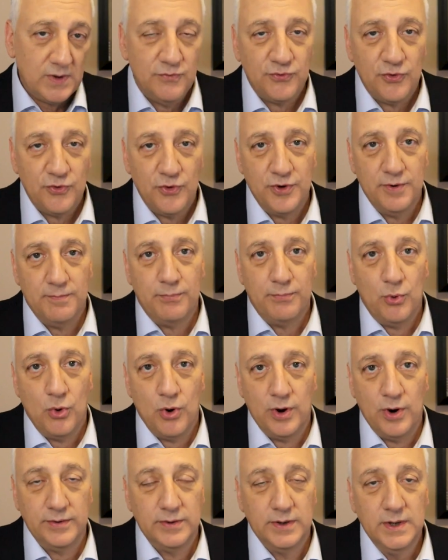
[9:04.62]
for an
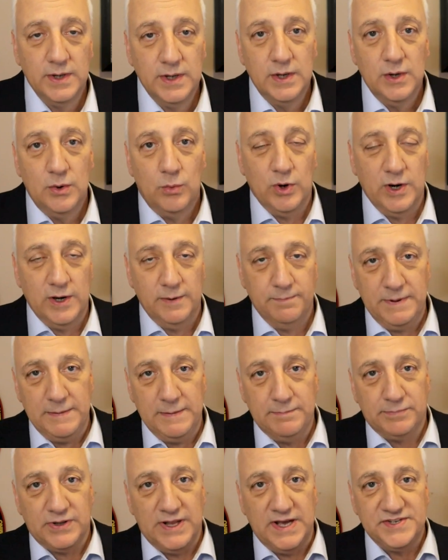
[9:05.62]
abort. Wouldn't be
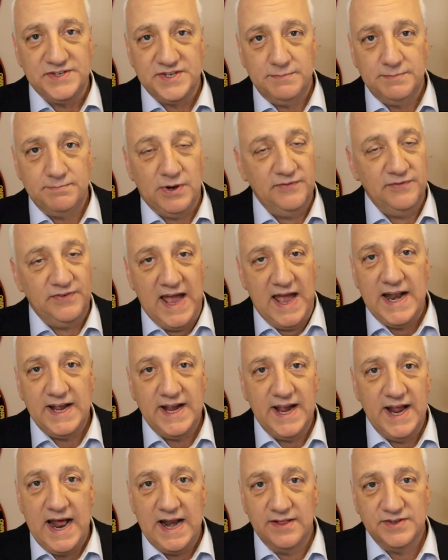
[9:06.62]
pleasant, but if you had to get
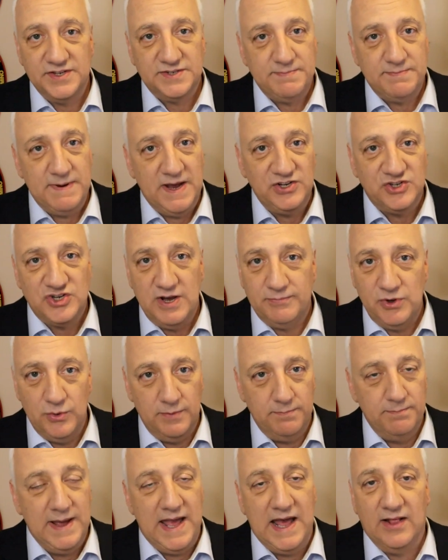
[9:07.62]
out of the spaceship, you
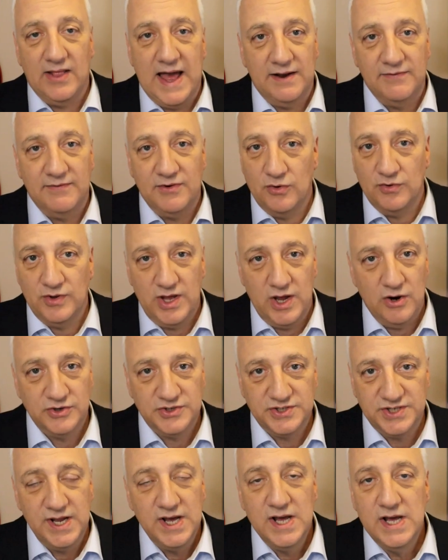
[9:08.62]
would bail out of it over the
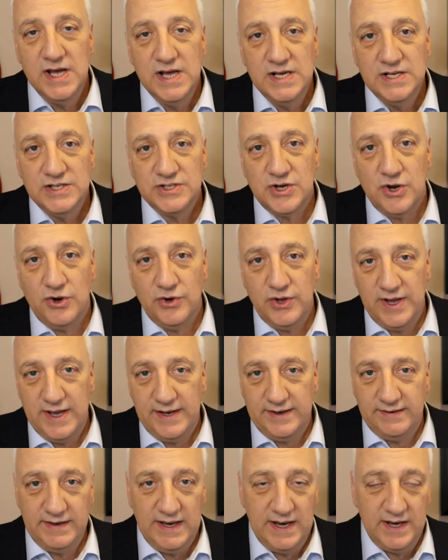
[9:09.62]
ocean. So you
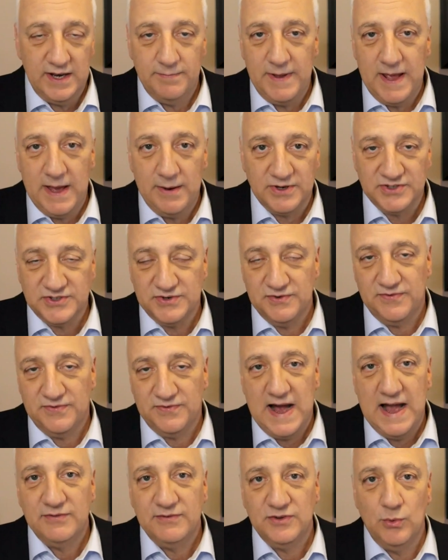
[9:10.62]
needed to be able to
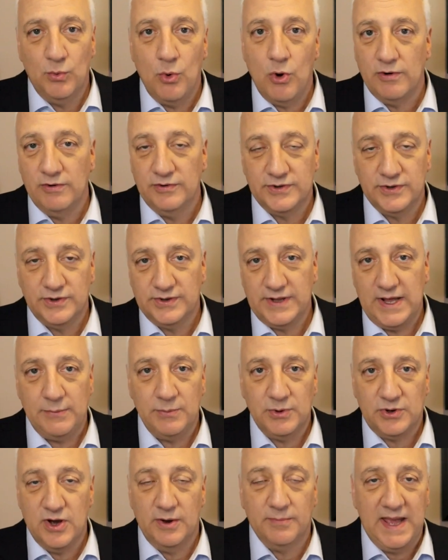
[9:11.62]
survive in the water until they would
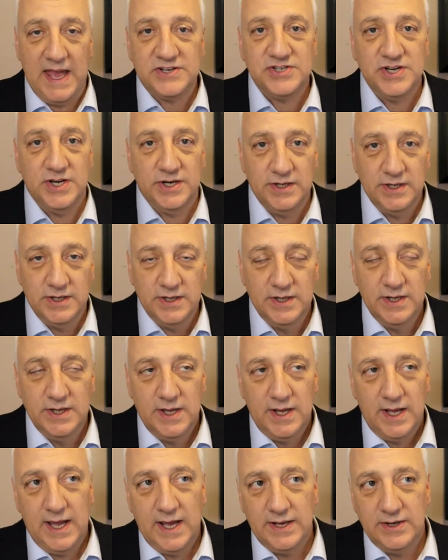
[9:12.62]
come get you
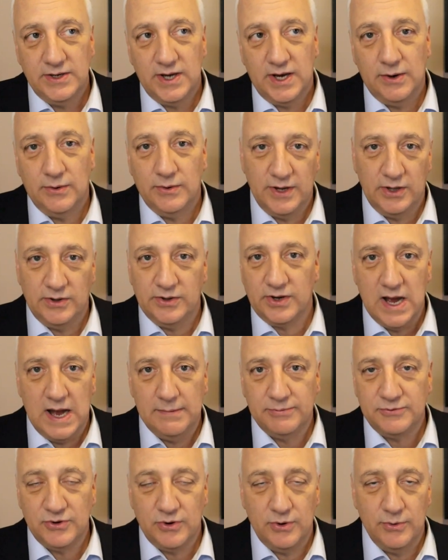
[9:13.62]
and uh, a
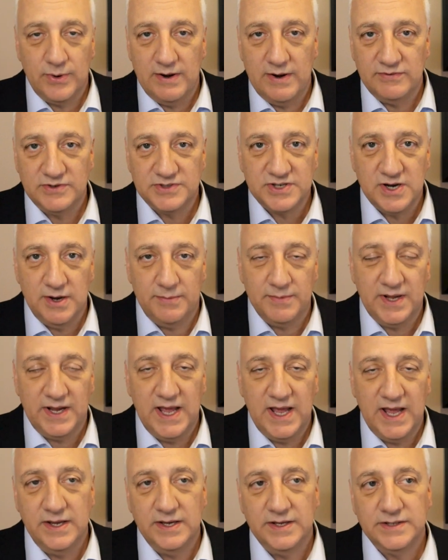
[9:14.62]
helicopter or whatever's coming to
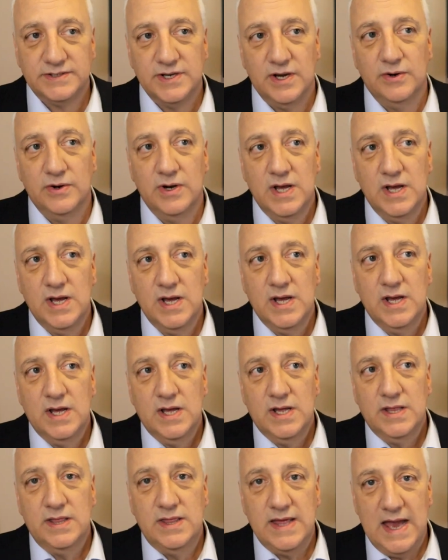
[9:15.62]
get you. So
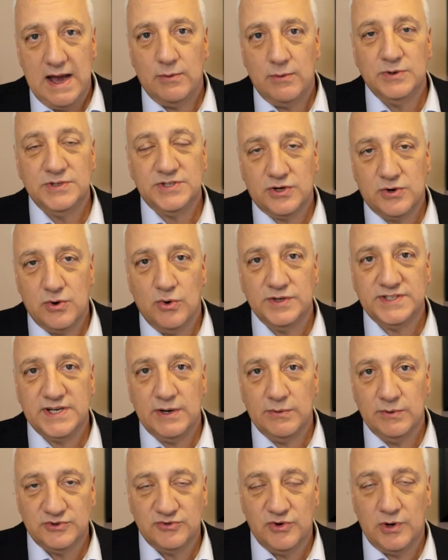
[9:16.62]
that was a course
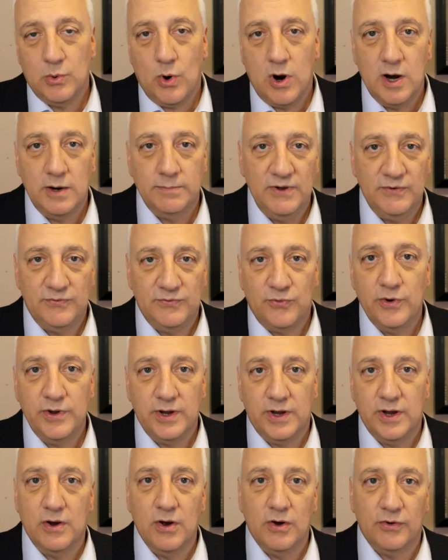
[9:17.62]
that was required before
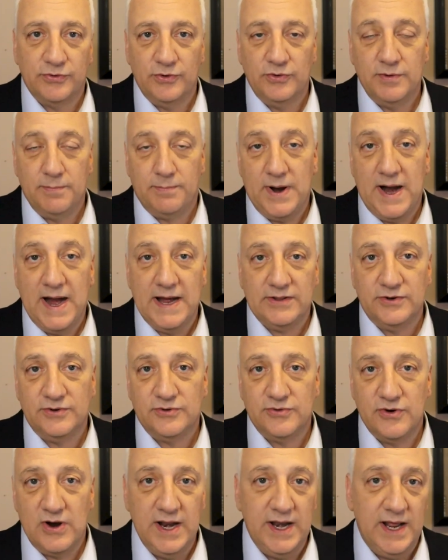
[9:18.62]
you could go through the
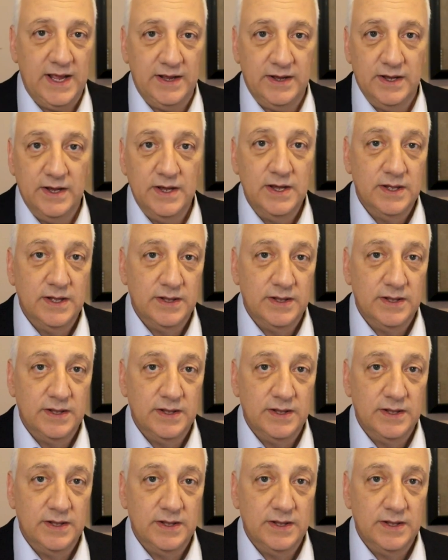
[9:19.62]
pilot training,